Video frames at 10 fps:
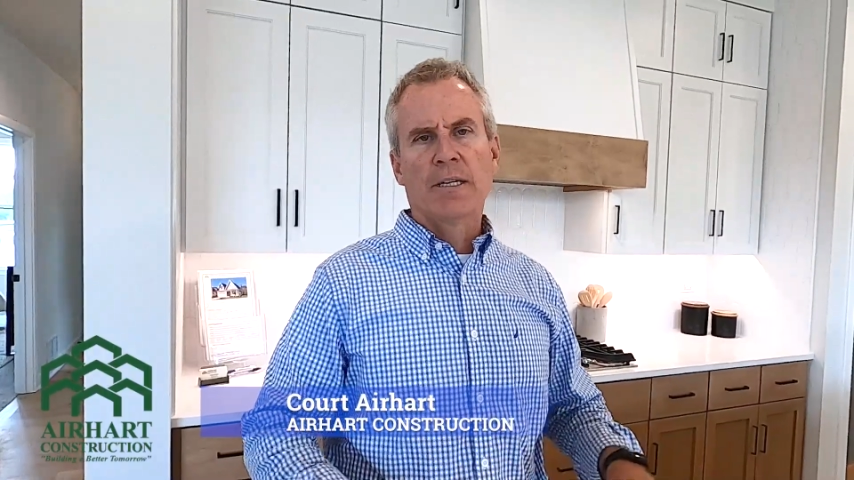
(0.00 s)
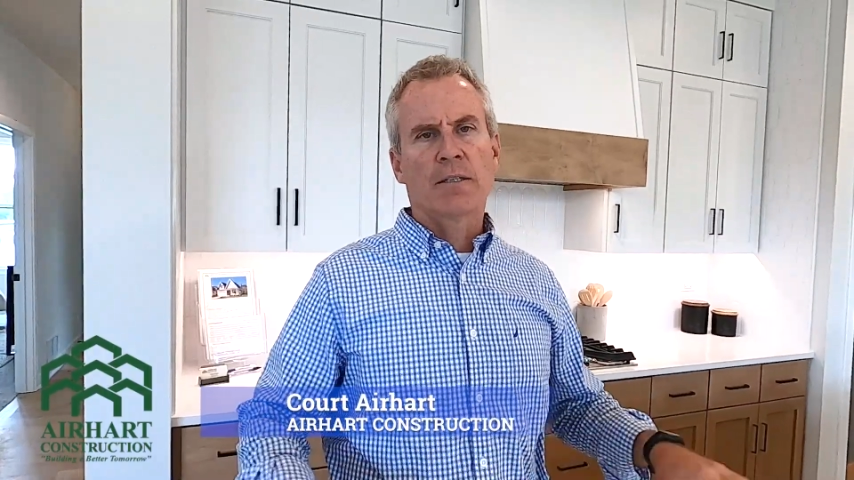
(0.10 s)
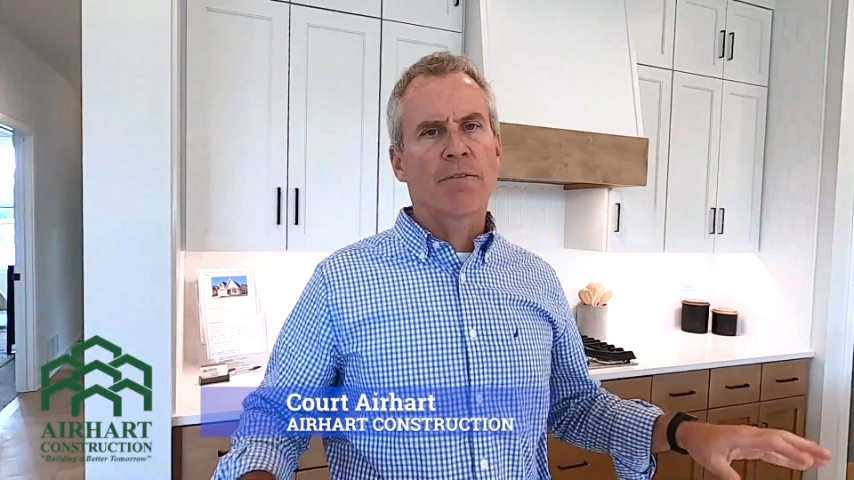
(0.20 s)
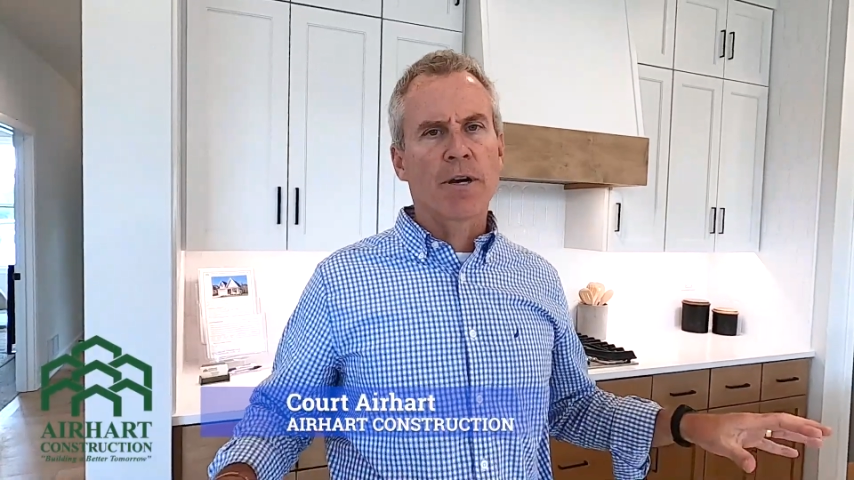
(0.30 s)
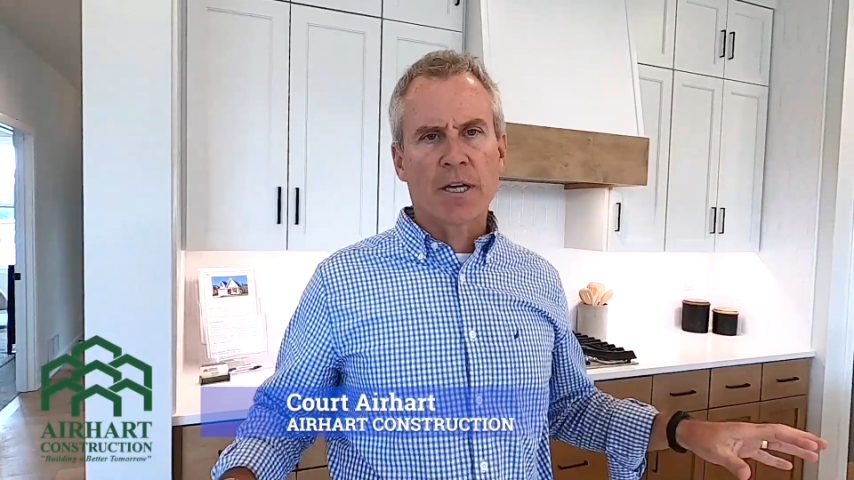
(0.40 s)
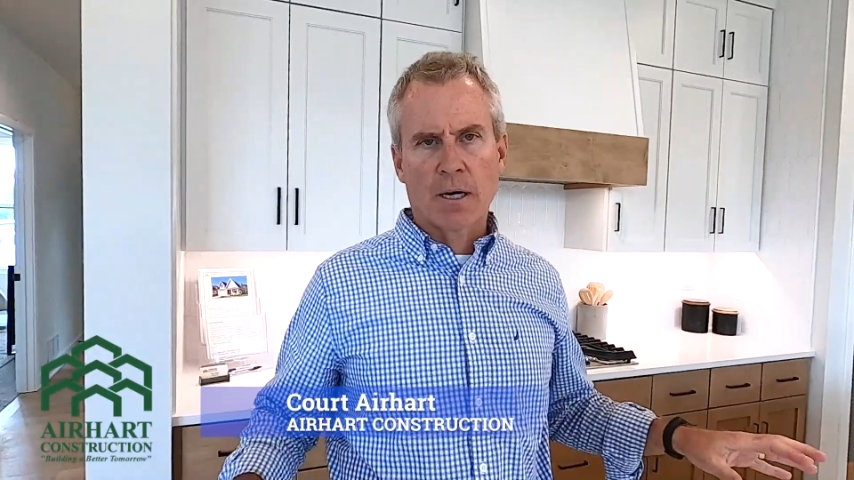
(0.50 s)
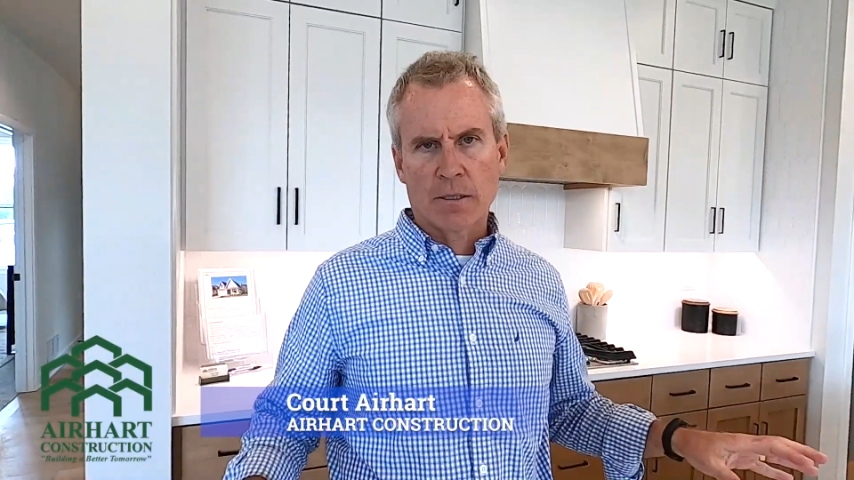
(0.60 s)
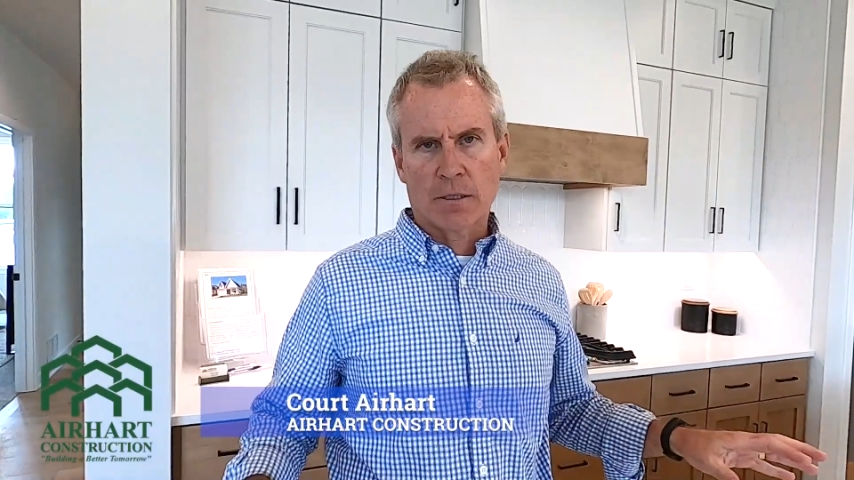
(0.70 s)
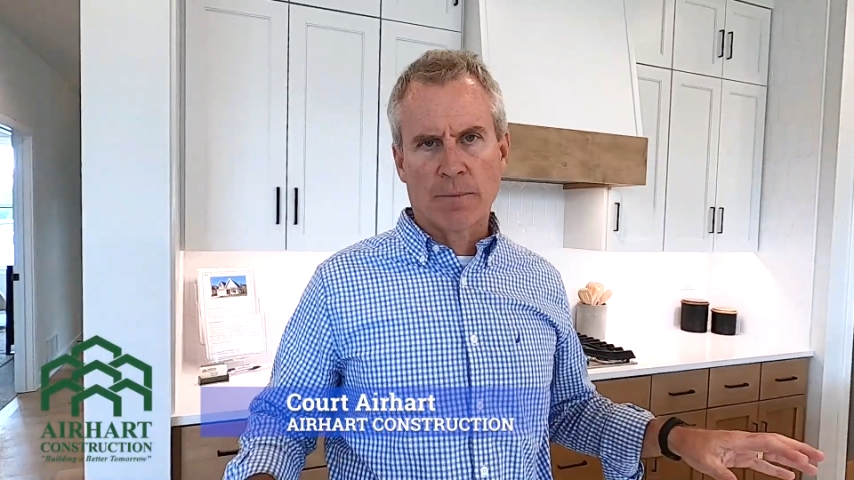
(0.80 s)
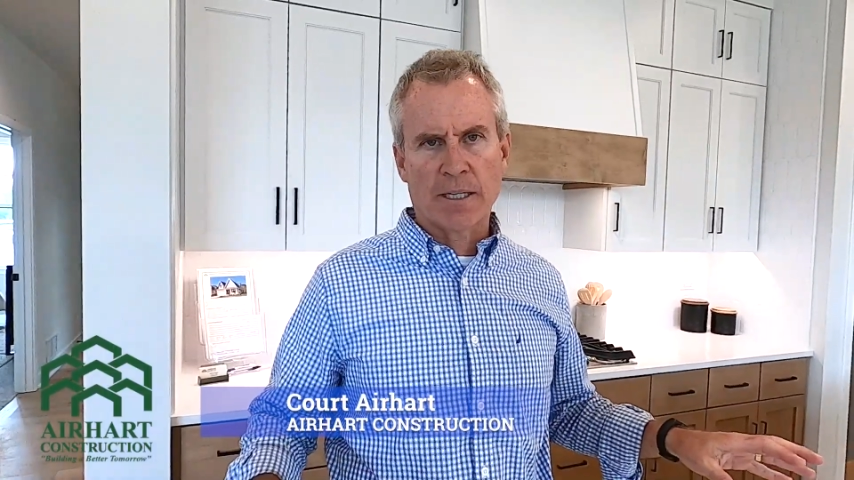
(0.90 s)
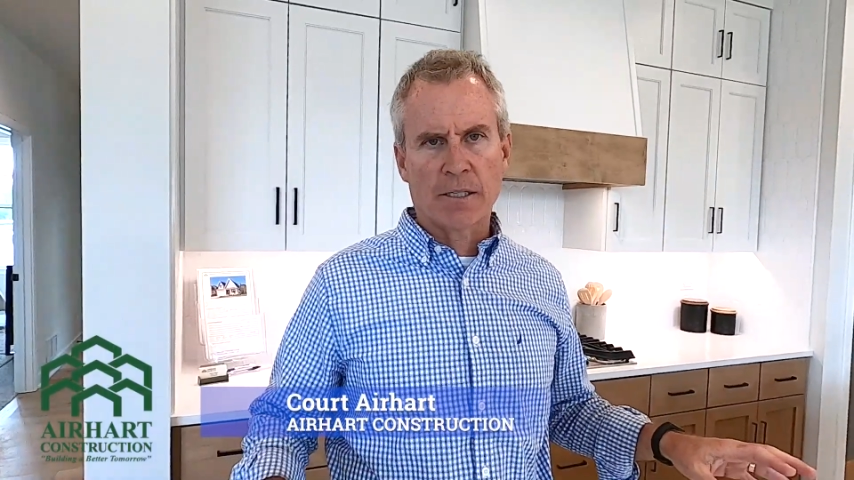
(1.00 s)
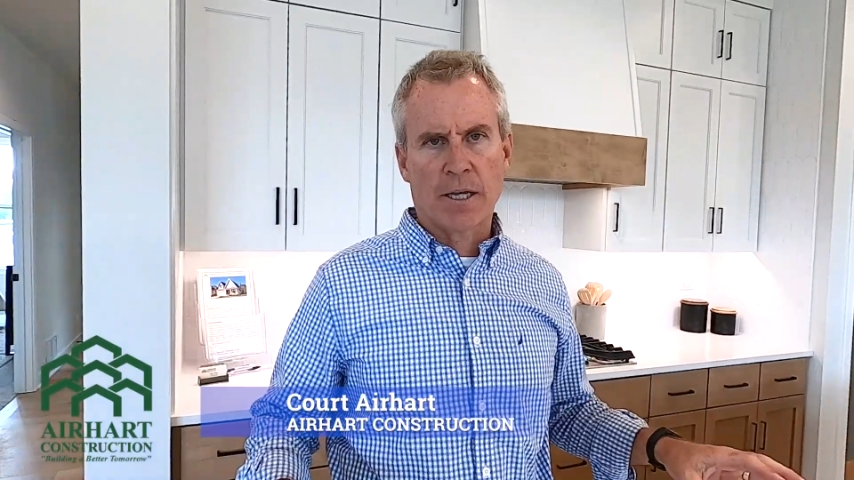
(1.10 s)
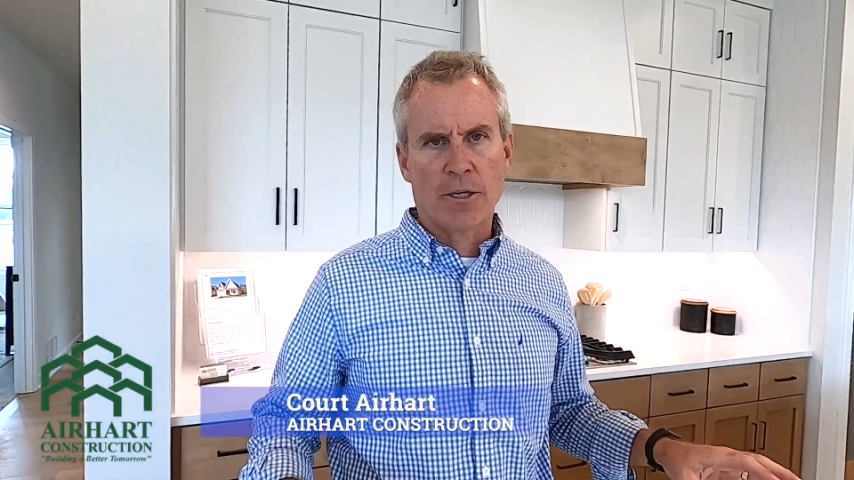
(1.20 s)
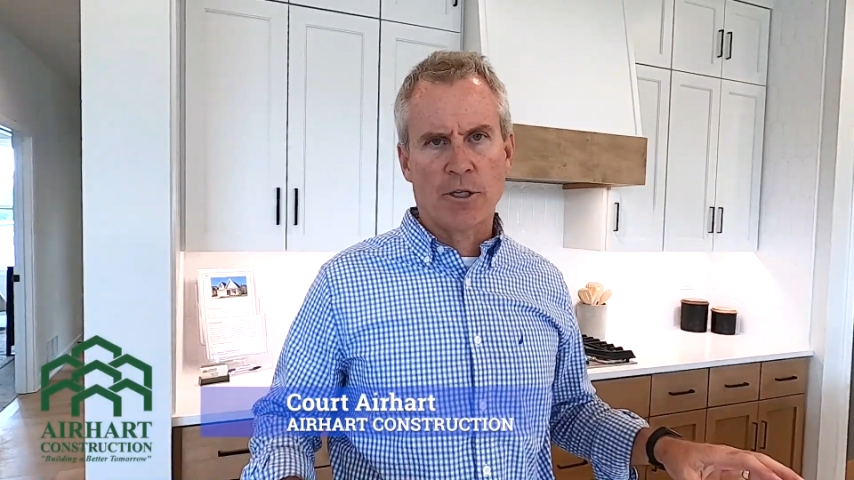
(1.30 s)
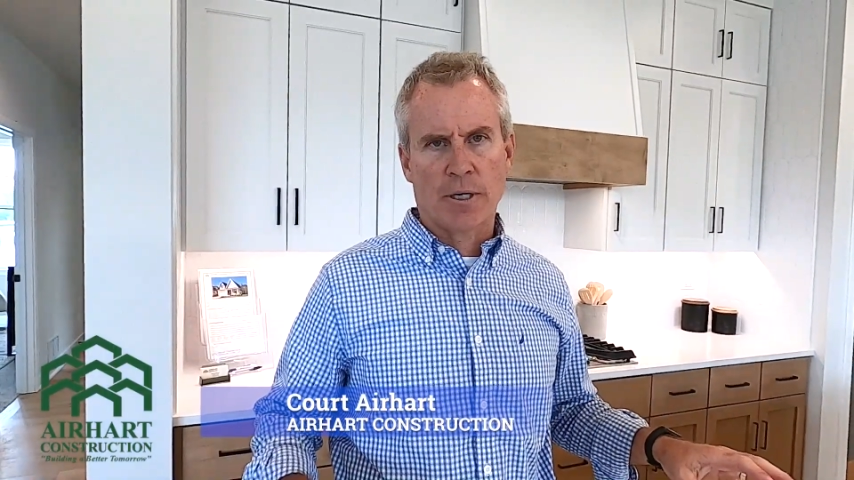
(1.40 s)
It's a very customized
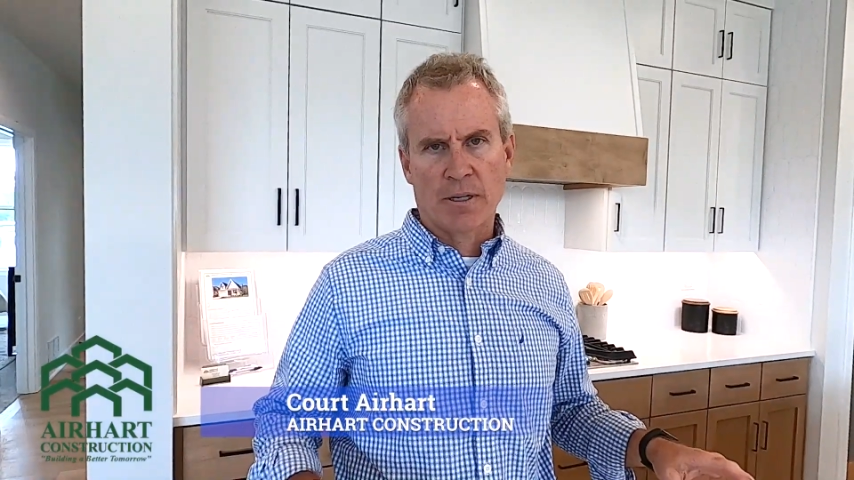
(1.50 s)
kitchen.